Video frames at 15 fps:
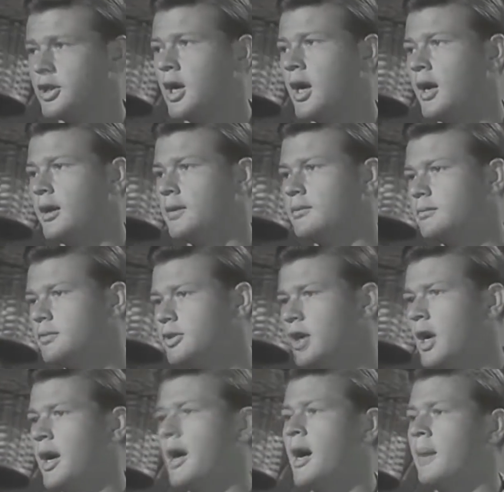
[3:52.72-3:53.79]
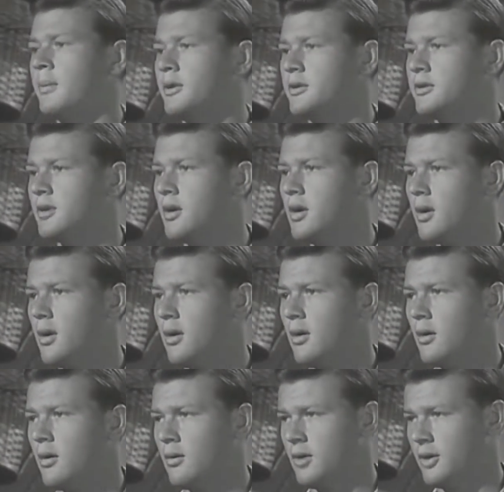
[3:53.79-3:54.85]
Charlie. Charlie Hopkins.
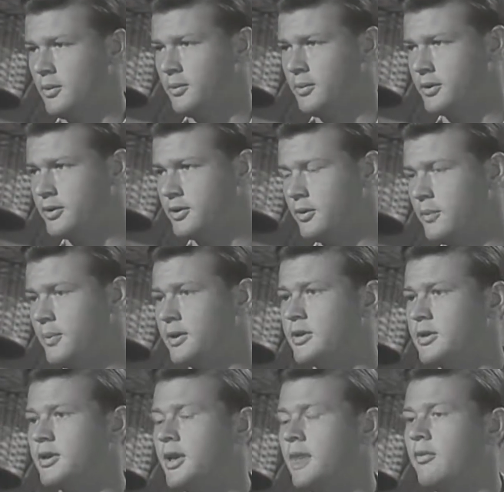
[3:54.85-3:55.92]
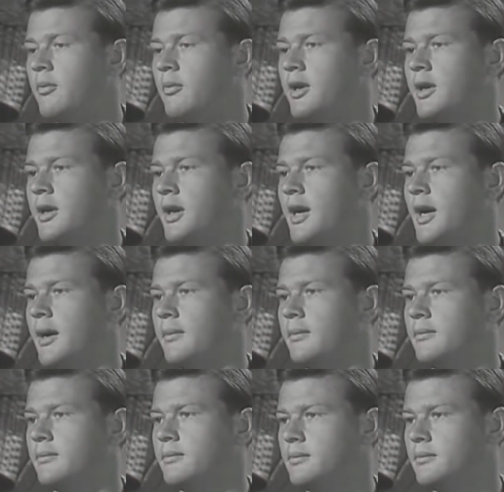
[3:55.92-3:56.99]
Only the books, though. Pictures came from another guy.
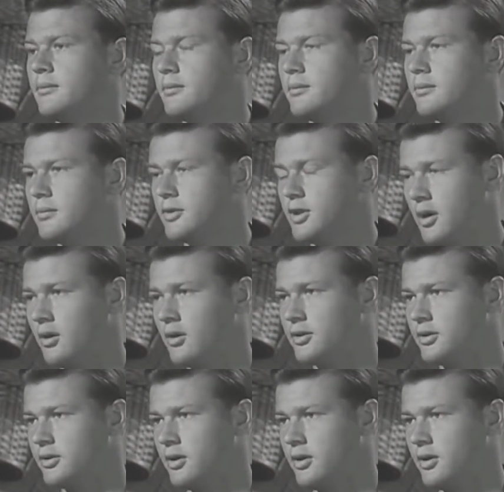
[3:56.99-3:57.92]
It's a long